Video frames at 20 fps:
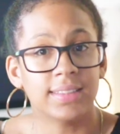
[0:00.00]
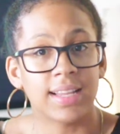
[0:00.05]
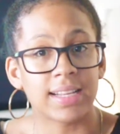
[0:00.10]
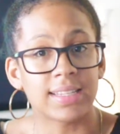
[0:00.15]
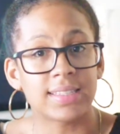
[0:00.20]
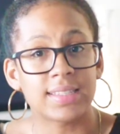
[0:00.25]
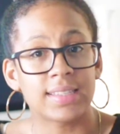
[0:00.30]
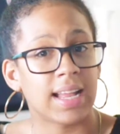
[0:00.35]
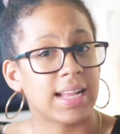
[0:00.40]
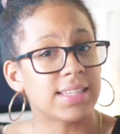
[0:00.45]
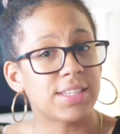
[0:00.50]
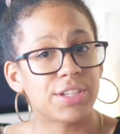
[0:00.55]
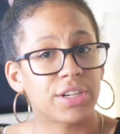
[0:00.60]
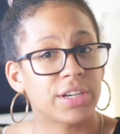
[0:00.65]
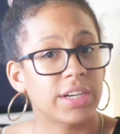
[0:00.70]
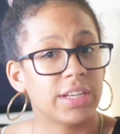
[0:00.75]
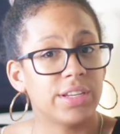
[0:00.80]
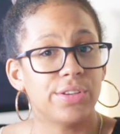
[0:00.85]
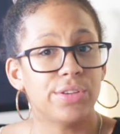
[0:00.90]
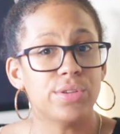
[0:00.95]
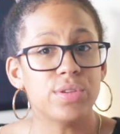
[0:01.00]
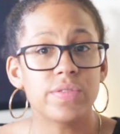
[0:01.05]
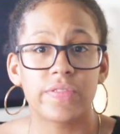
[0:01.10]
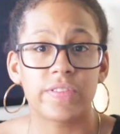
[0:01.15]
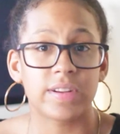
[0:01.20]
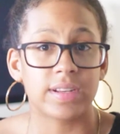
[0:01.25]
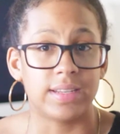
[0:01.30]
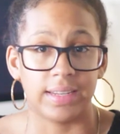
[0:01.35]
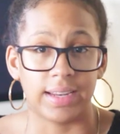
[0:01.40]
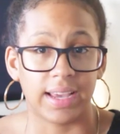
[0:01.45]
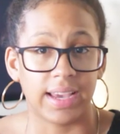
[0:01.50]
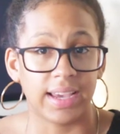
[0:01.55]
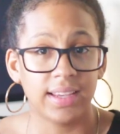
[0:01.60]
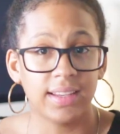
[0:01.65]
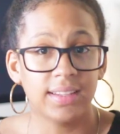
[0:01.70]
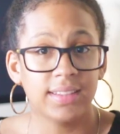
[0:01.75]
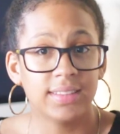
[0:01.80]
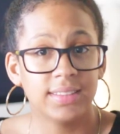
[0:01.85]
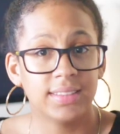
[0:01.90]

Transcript: That's your good news for today.